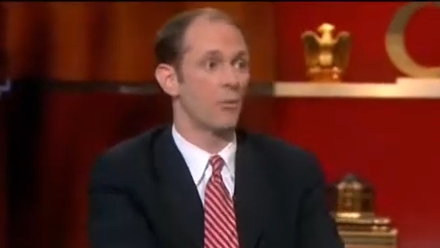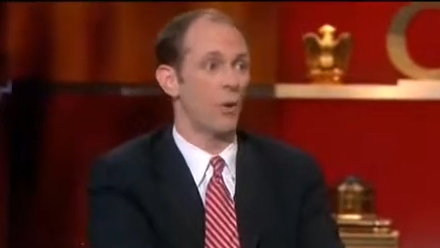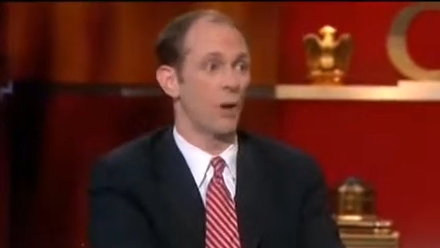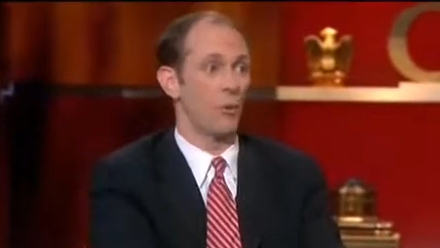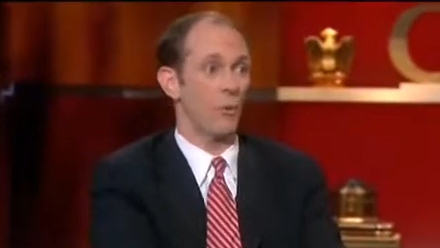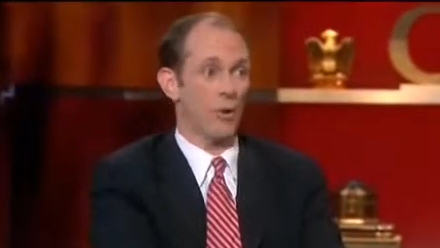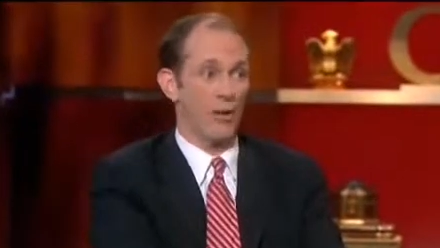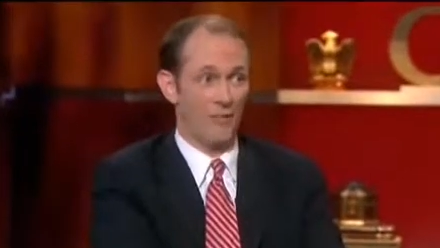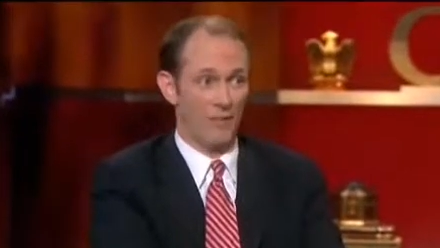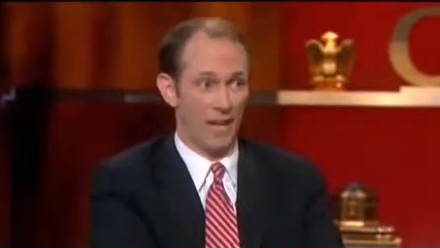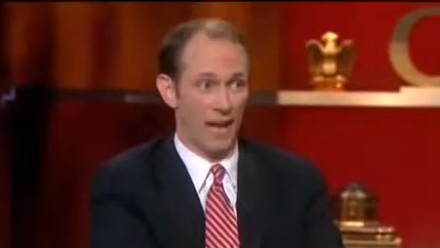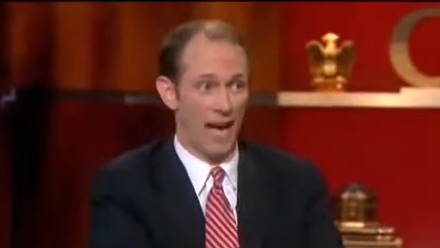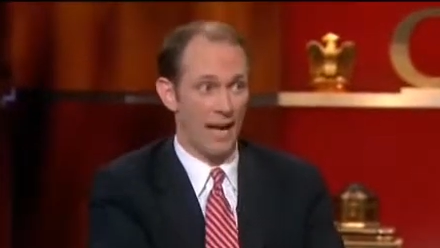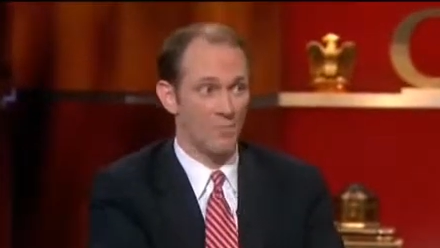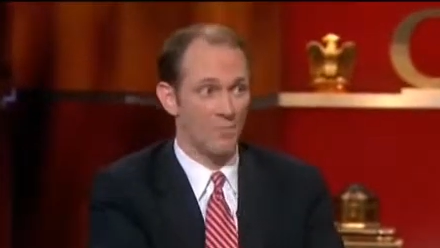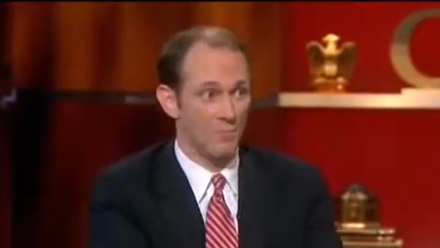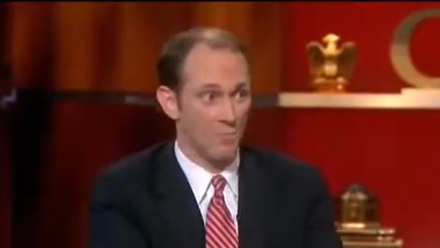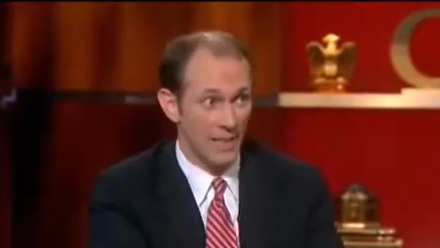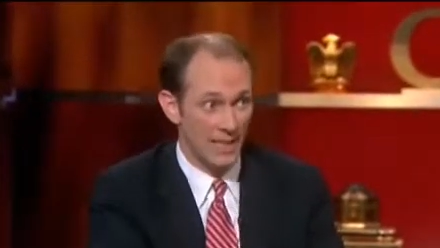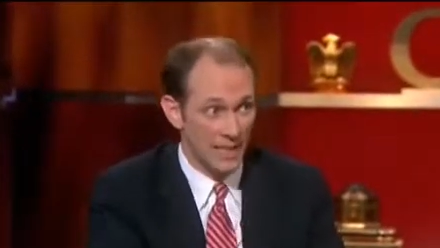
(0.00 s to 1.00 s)
where we've
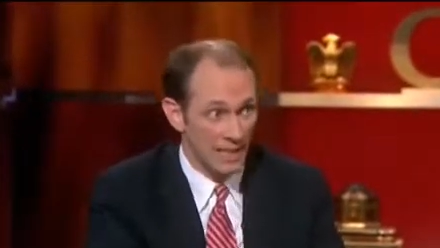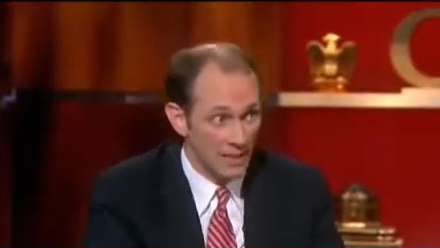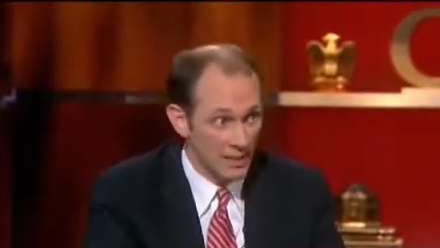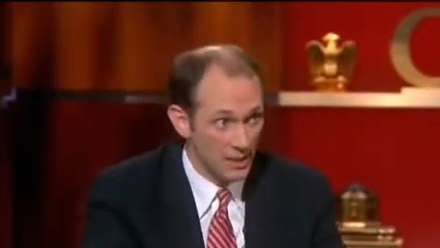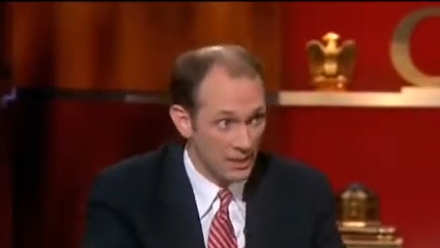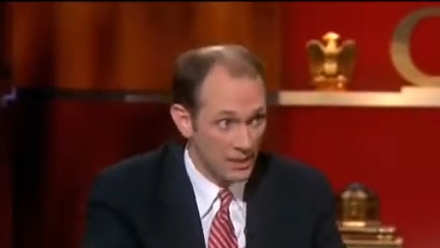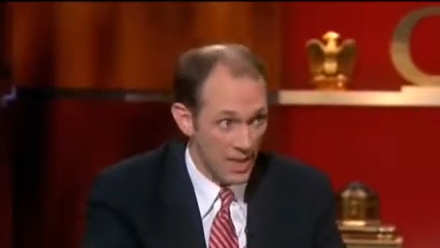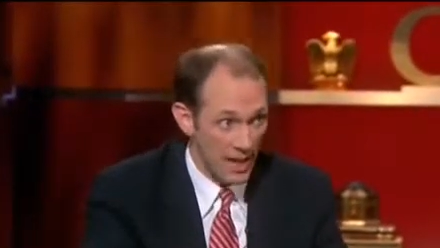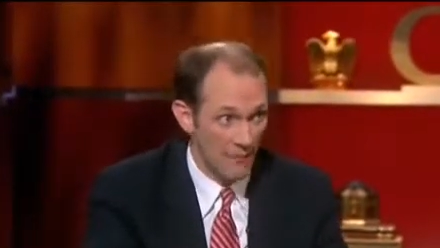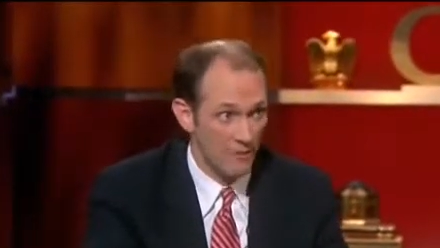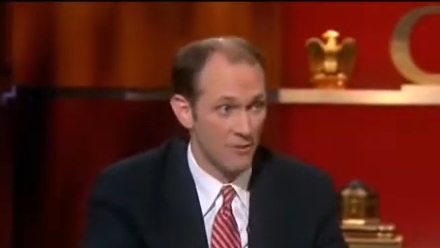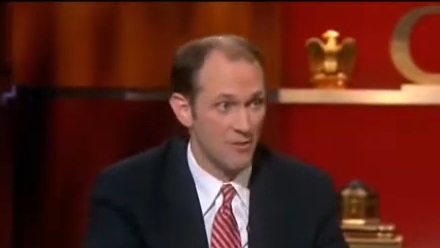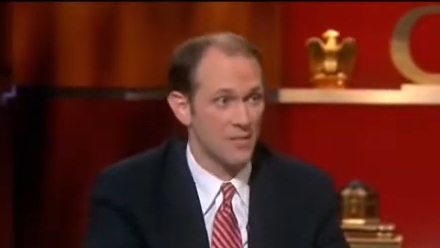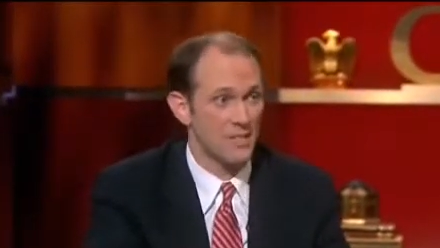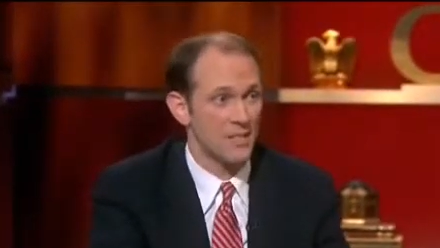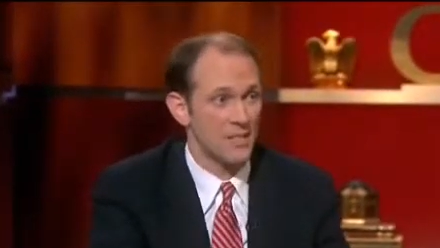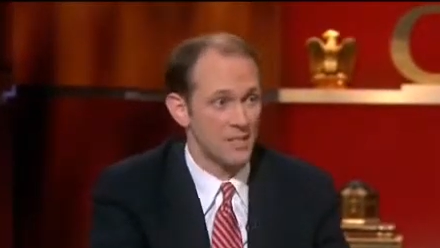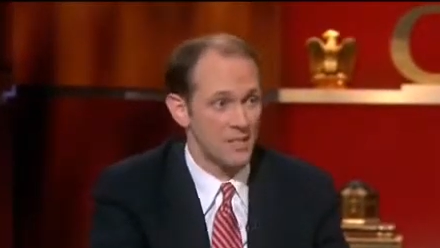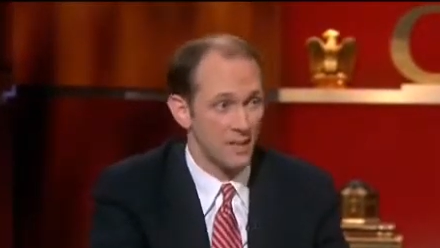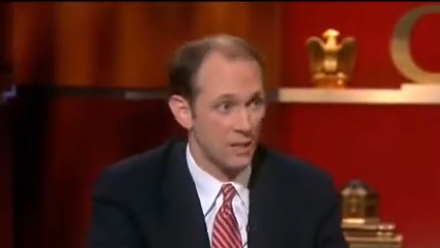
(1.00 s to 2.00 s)
got big
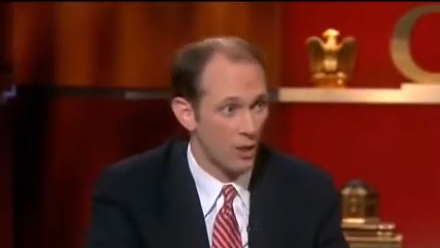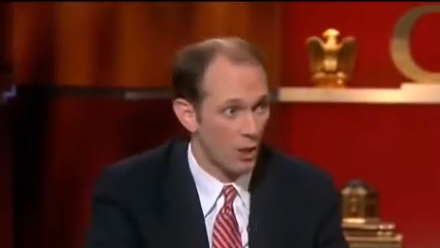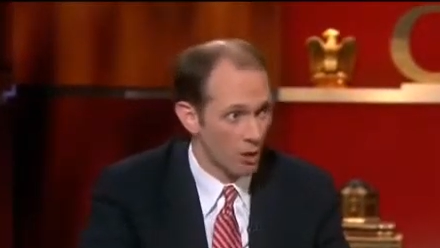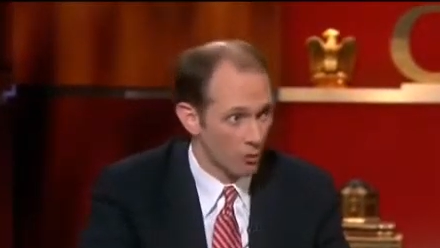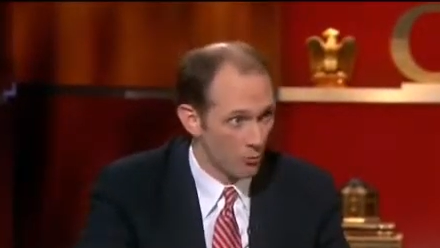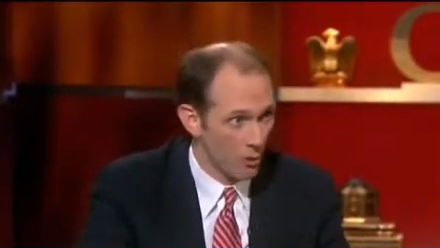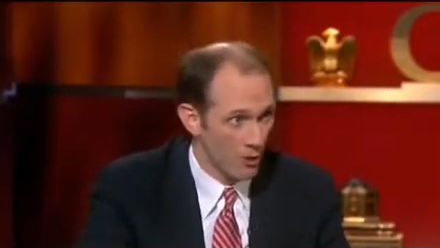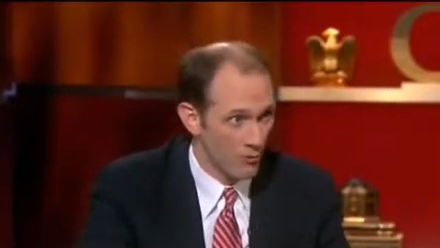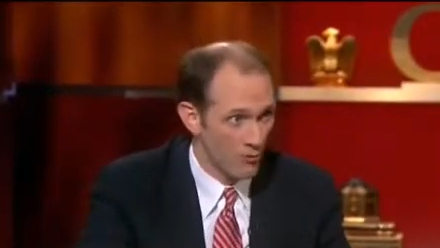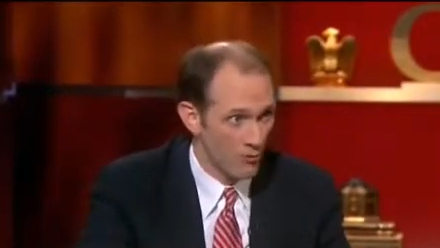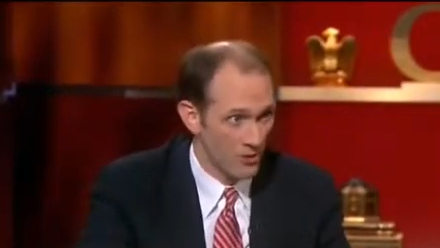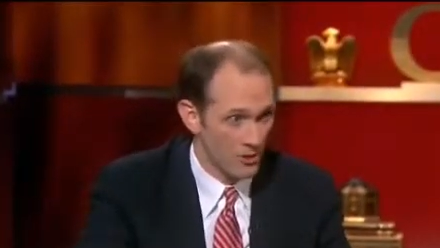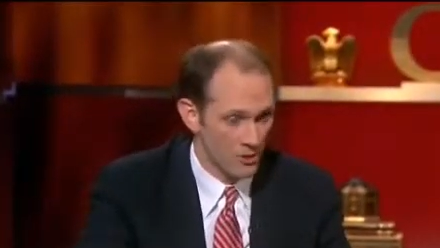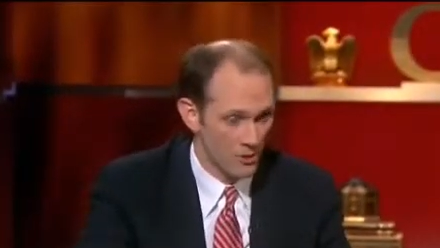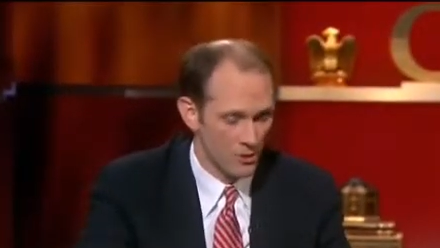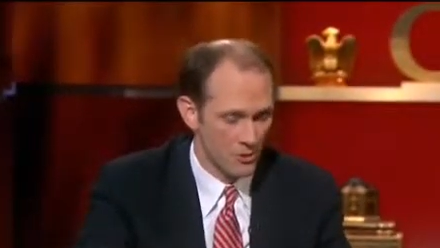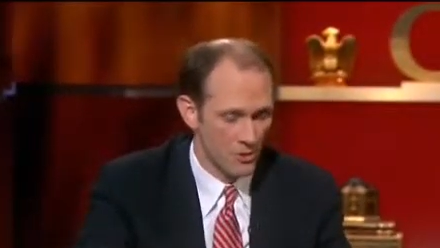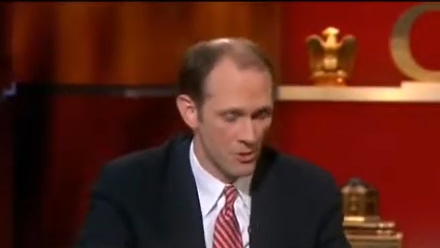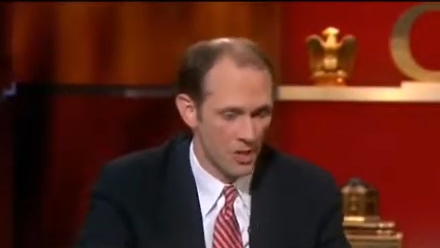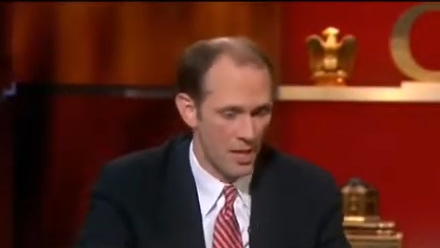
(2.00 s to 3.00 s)
deficits and long-run
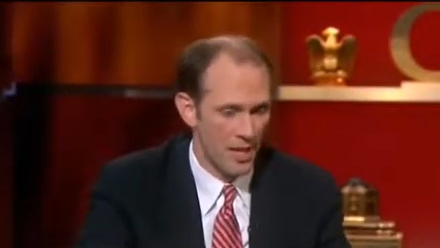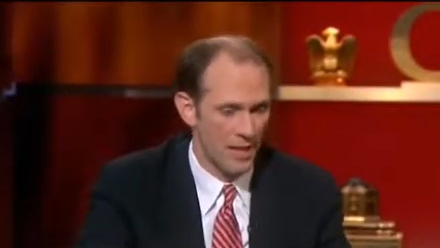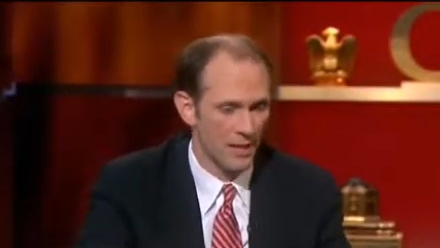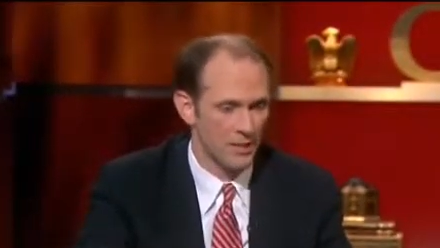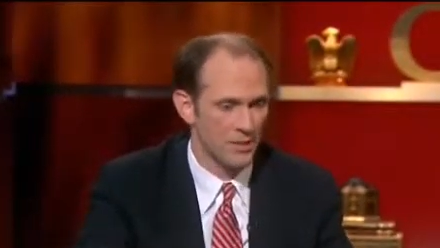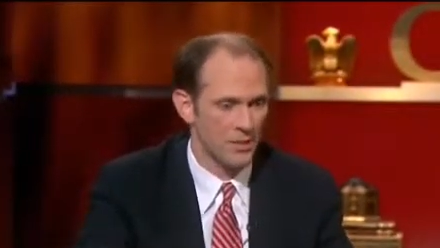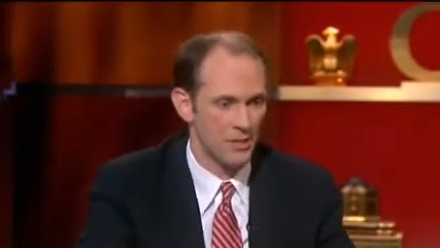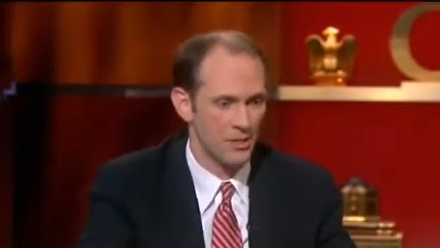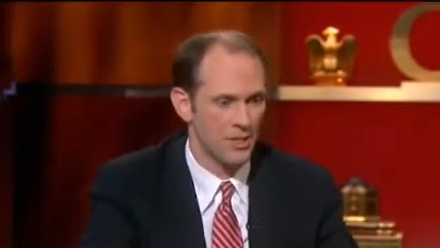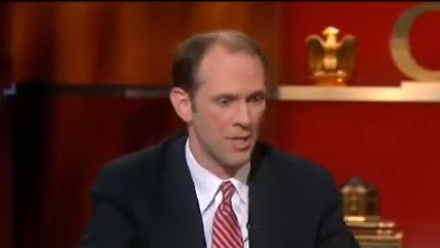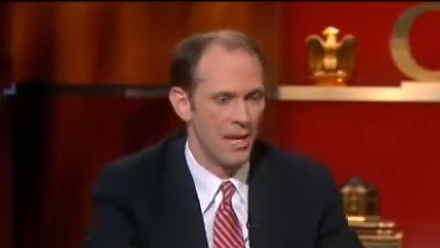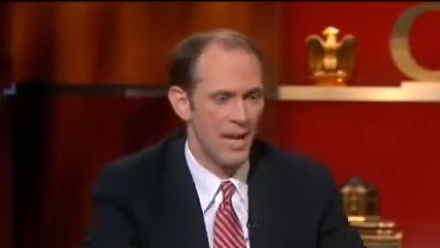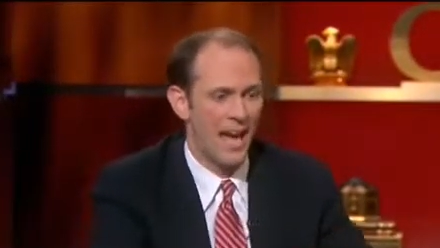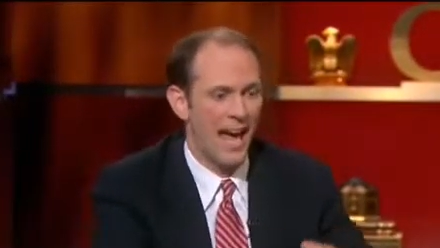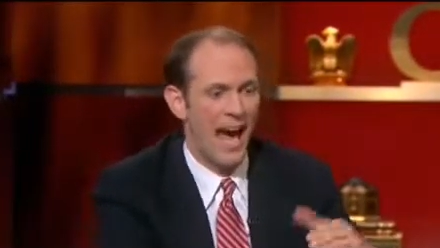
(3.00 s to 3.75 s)
fiscal challenges,